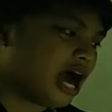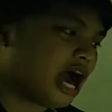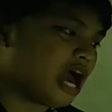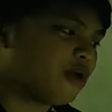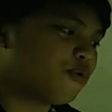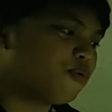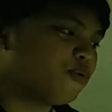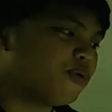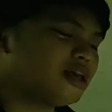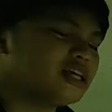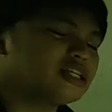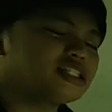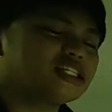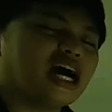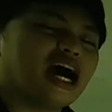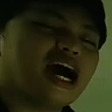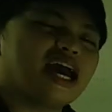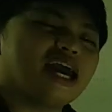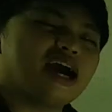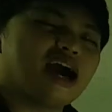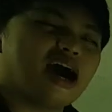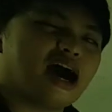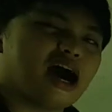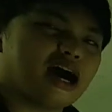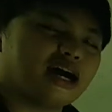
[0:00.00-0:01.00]
I wish I
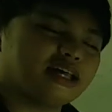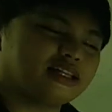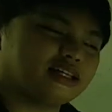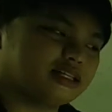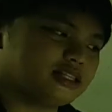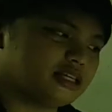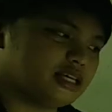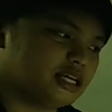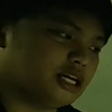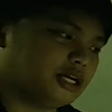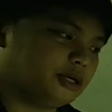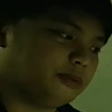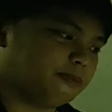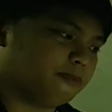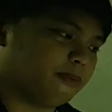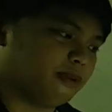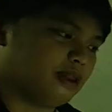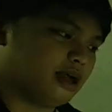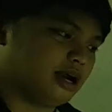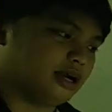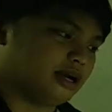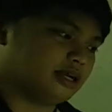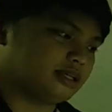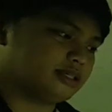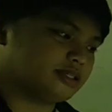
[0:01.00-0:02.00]
had an
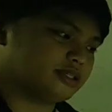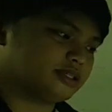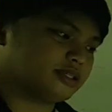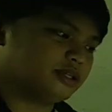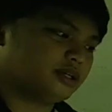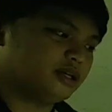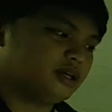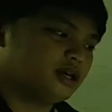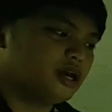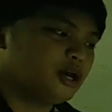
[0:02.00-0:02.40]
earplugs